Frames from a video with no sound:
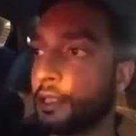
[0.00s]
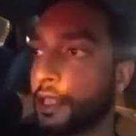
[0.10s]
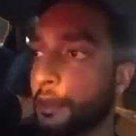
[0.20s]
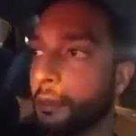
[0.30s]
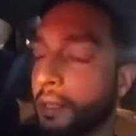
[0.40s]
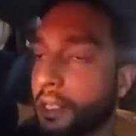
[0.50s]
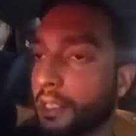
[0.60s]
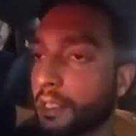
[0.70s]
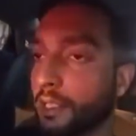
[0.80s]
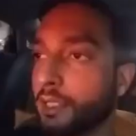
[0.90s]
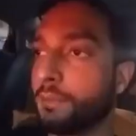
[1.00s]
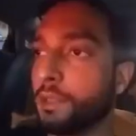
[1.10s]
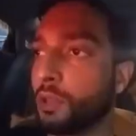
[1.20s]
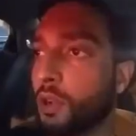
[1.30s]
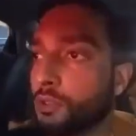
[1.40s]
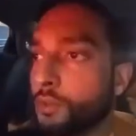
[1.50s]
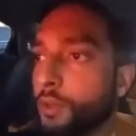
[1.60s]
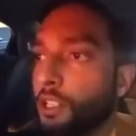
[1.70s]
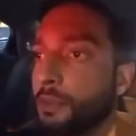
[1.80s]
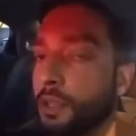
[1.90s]
to them immediately. You can also
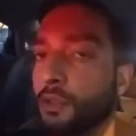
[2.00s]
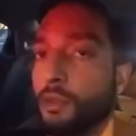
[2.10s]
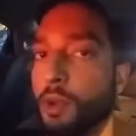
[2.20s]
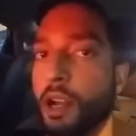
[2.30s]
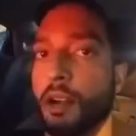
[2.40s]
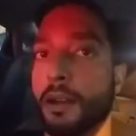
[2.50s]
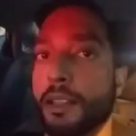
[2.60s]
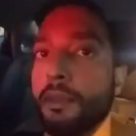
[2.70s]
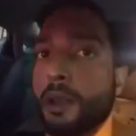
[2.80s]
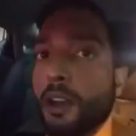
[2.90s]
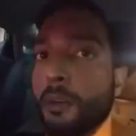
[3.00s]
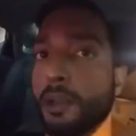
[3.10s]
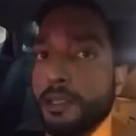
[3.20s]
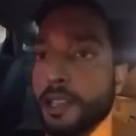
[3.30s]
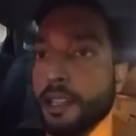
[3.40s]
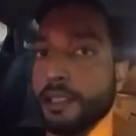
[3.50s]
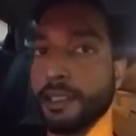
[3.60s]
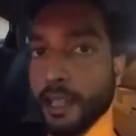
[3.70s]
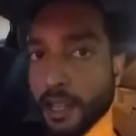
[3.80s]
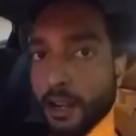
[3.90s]
reach me through email on my site.
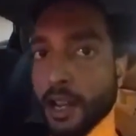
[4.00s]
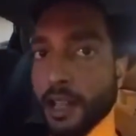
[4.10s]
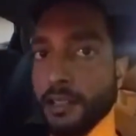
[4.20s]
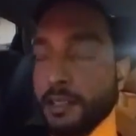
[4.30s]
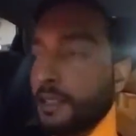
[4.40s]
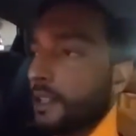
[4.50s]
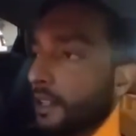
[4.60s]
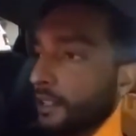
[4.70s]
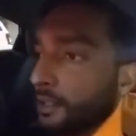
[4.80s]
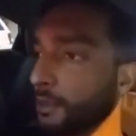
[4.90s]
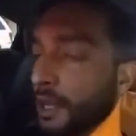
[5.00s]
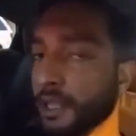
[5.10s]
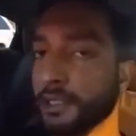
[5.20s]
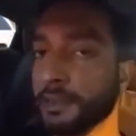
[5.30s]
Take care, guys, and goodbye.